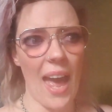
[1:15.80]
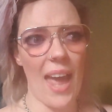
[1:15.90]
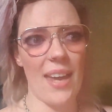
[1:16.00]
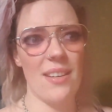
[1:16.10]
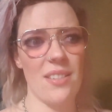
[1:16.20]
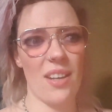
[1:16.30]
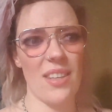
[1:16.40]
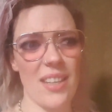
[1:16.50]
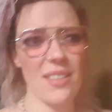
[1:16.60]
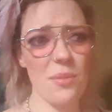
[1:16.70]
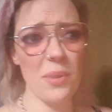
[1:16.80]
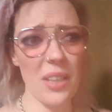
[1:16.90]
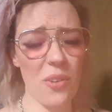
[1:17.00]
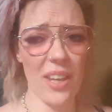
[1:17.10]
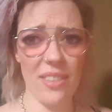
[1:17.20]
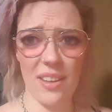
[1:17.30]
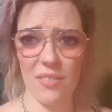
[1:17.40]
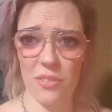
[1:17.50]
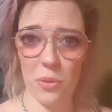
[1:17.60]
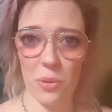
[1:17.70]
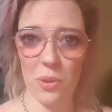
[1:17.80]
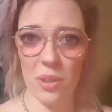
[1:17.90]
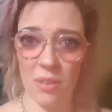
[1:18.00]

and I think it's a really great thing for